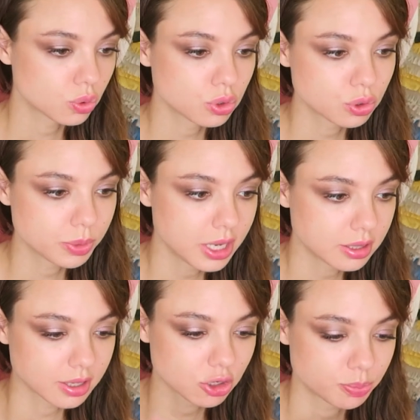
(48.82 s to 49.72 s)
So
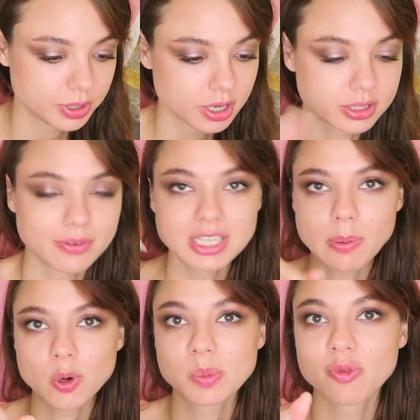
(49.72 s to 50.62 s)
what can you
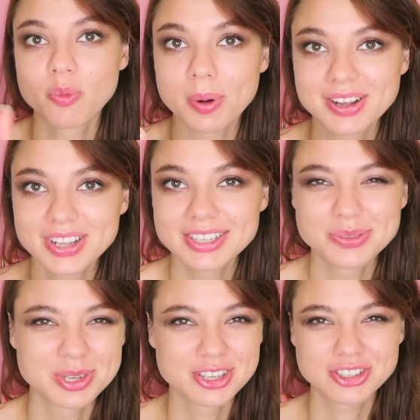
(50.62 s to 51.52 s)
do? Let's try
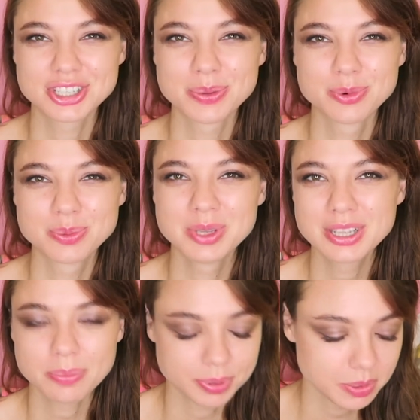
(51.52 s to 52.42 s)
to pet him. I
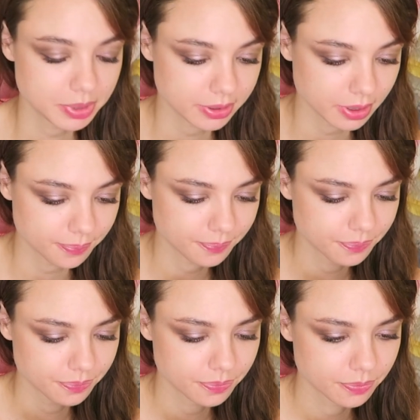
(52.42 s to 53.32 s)
think it will be cute.
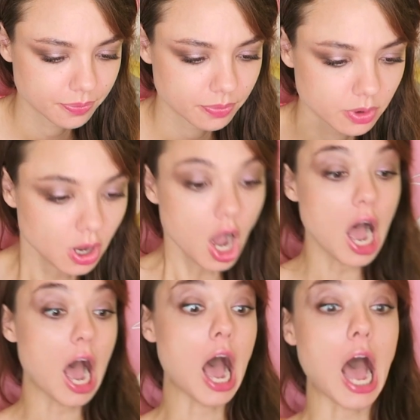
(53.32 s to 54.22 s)

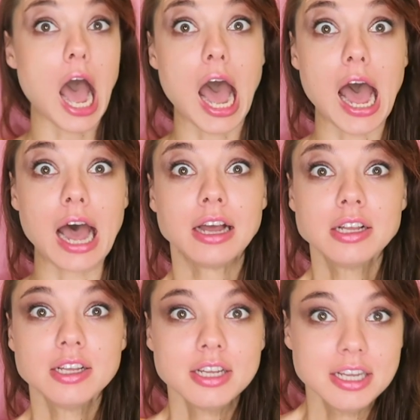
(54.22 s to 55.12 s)
Ah!
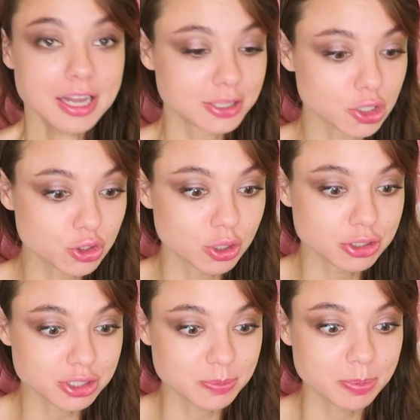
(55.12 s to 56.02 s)
What the
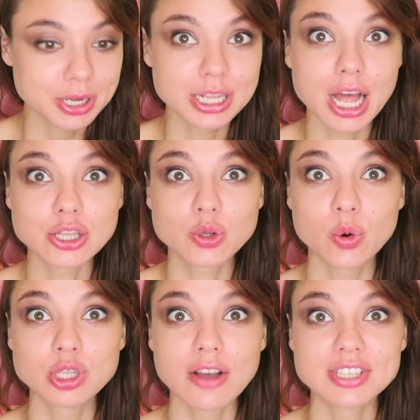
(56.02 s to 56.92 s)
hell was
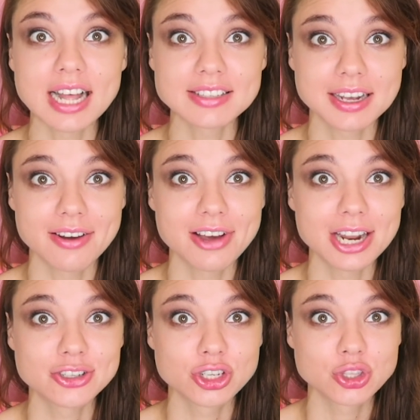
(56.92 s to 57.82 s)
that? Why
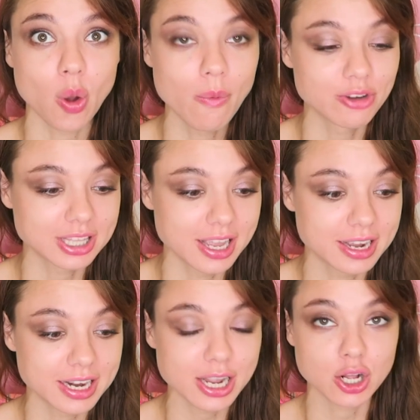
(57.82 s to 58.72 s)
is Tom
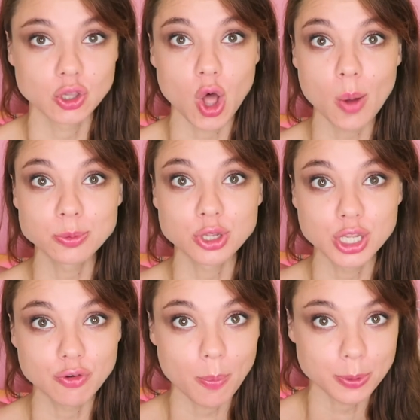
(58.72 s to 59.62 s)
here?
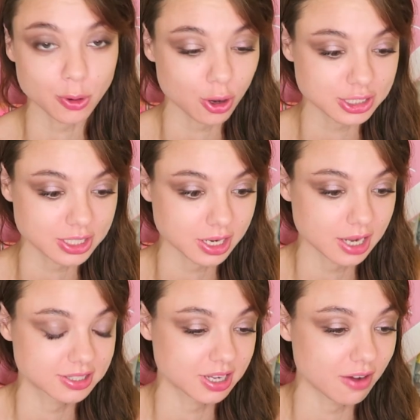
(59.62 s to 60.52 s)
He just squashed
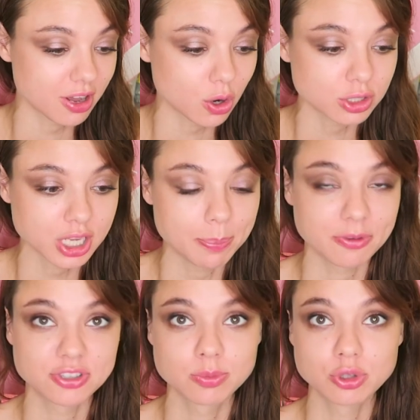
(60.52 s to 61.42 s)
him like a
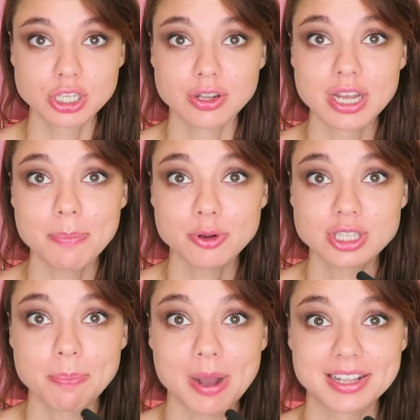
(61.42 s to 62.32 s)
fly. I just tried
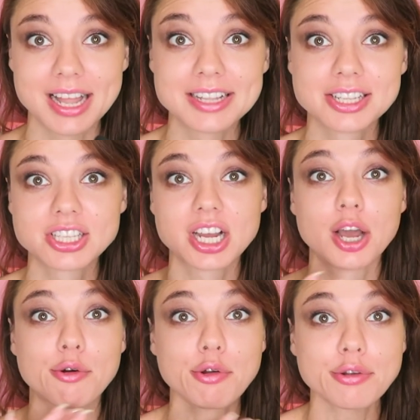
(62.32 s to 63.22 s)
to pet
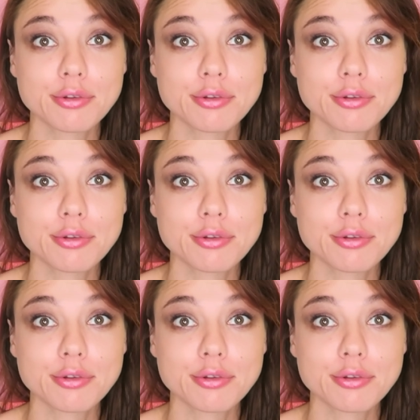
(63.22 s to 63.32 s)
him.